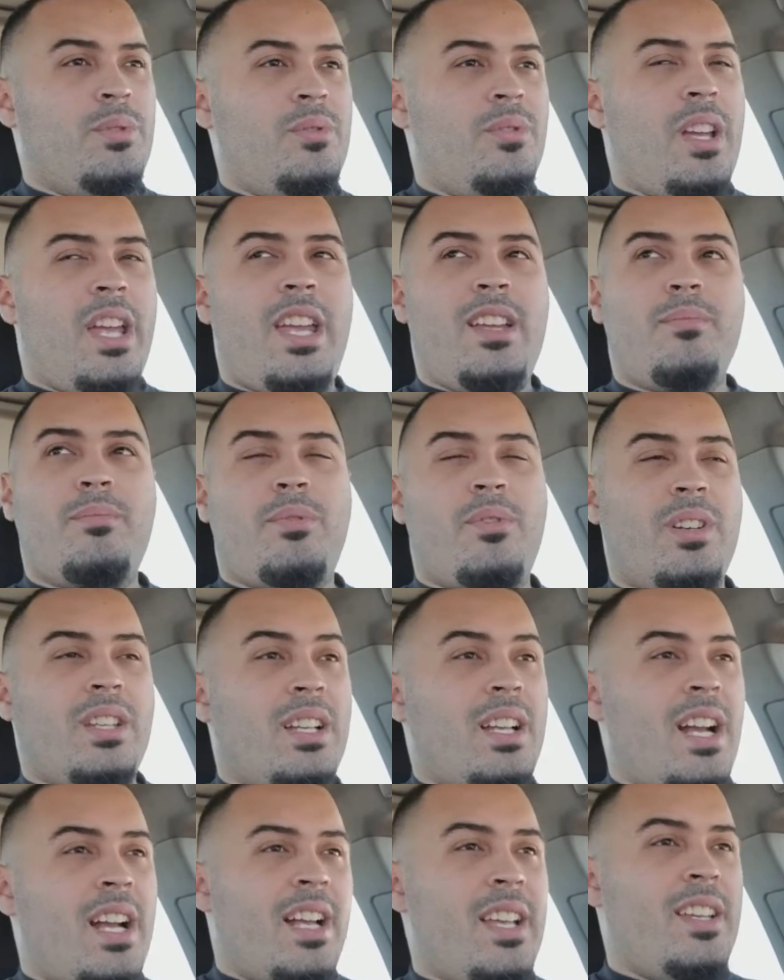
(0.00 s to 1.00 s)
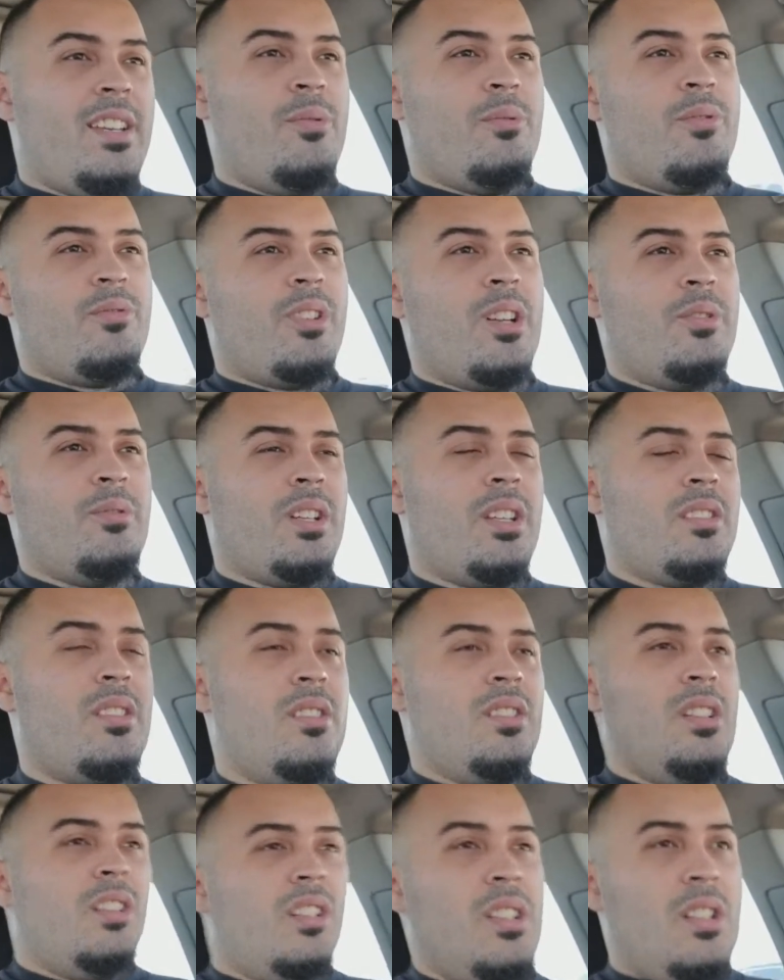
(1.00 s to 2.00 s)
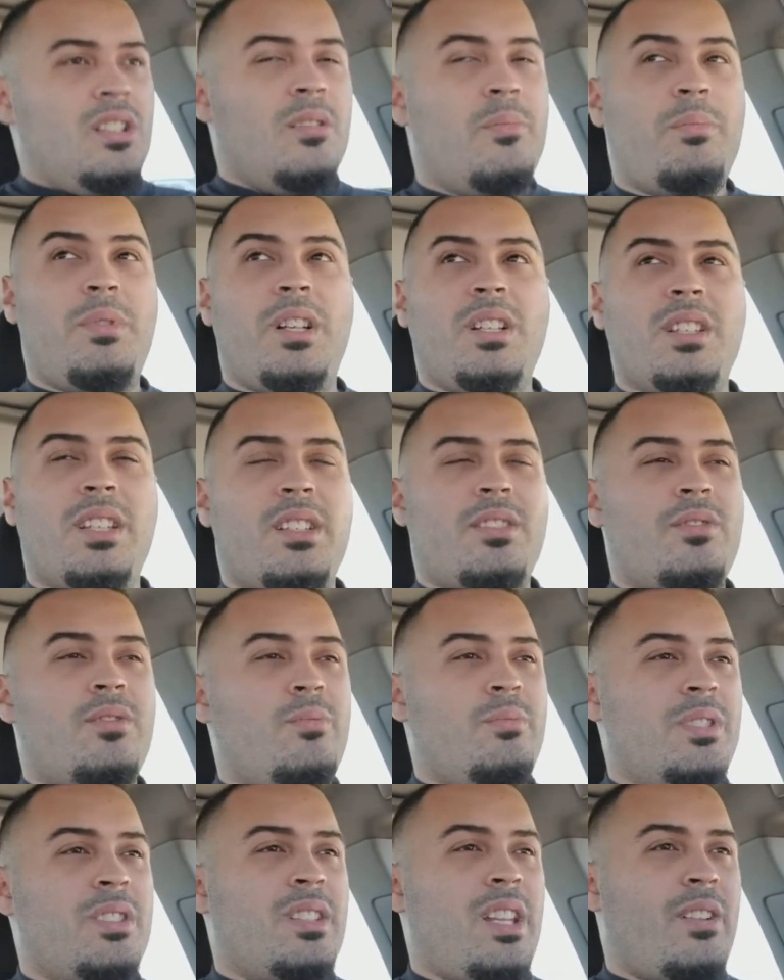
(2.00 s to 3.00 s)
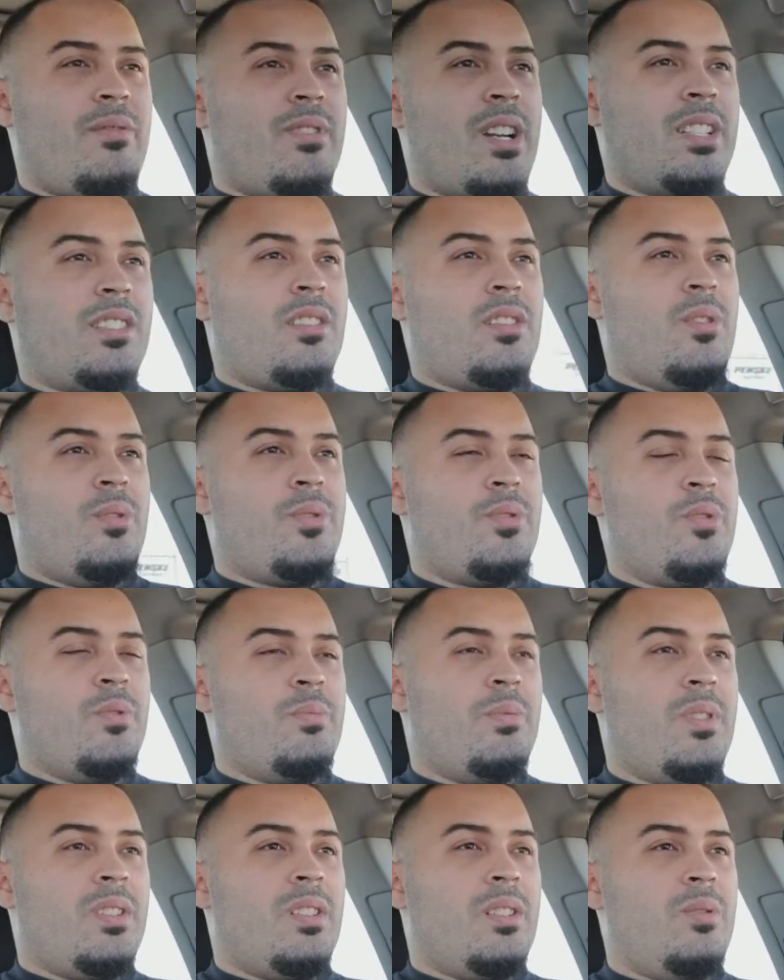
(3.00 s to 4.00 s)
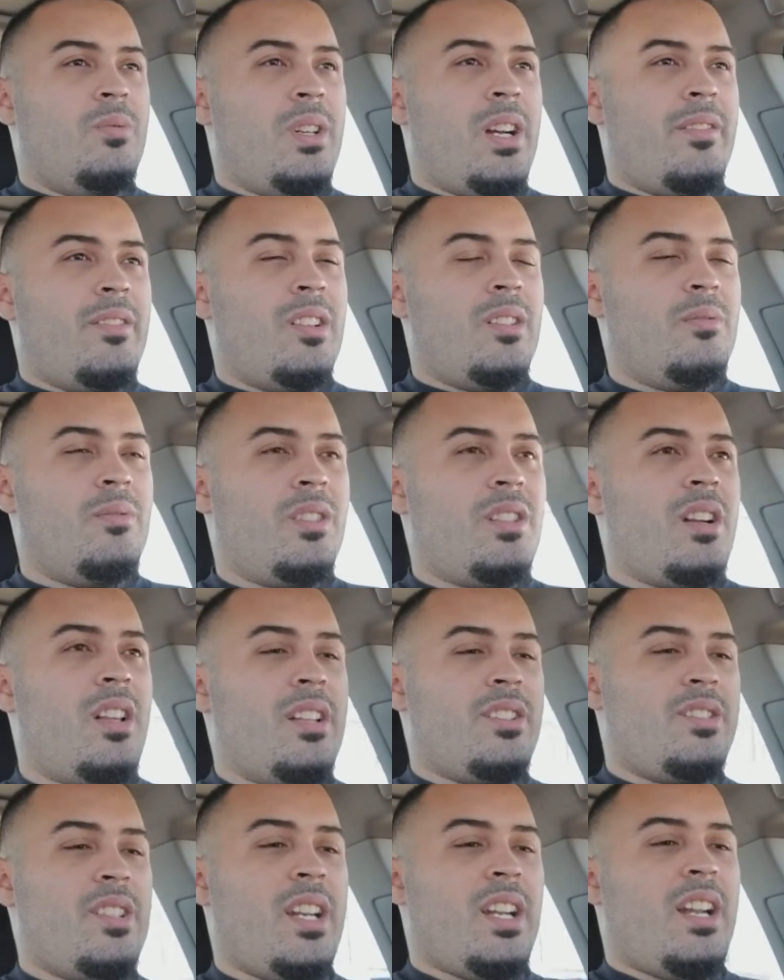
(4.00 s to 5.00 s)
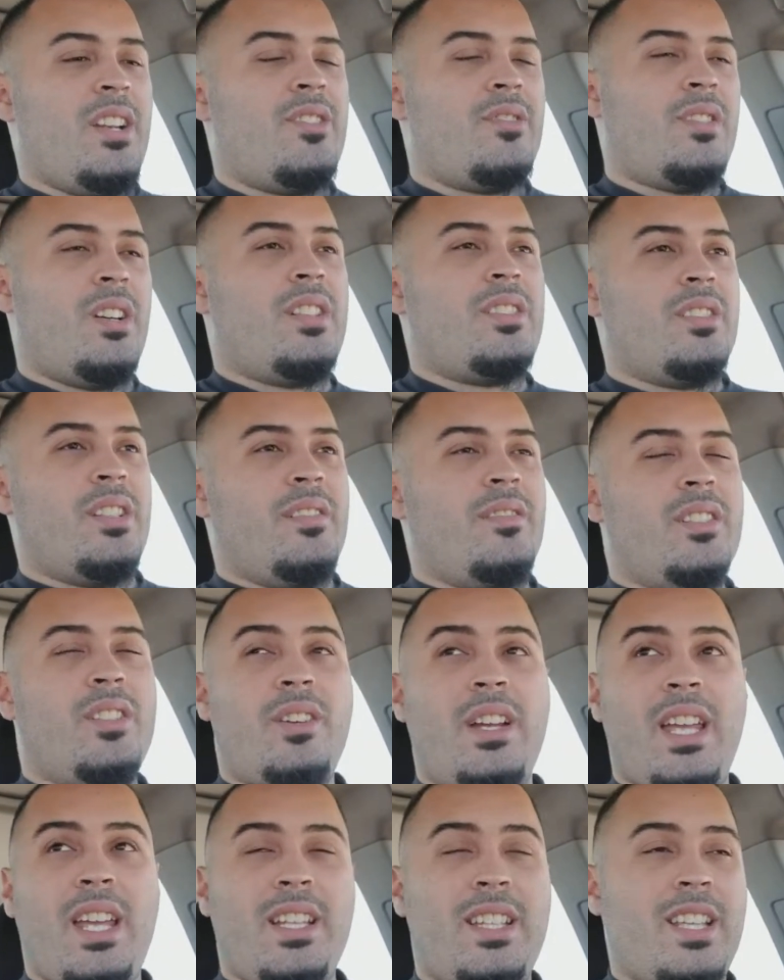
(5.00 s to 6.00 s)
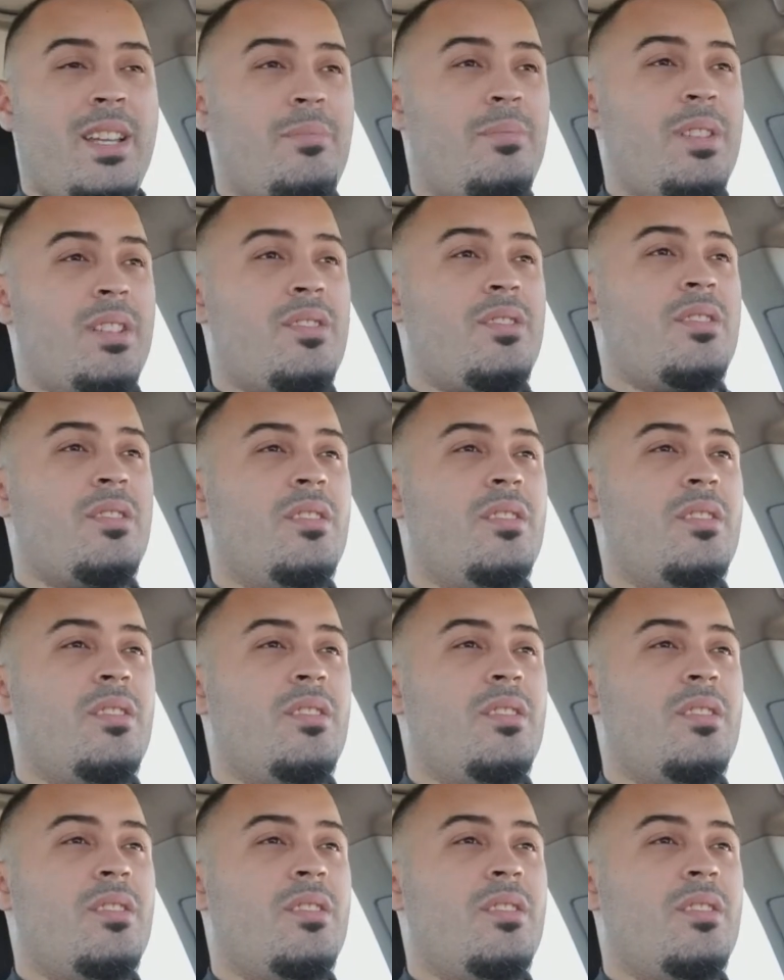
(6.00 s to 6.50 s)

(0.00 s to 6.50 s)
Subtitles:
8-point die he would run with. But let's assume it's like Rex Clone Trooper, whoever. We'll call it Jedi Instructor, even though I hate that bitch.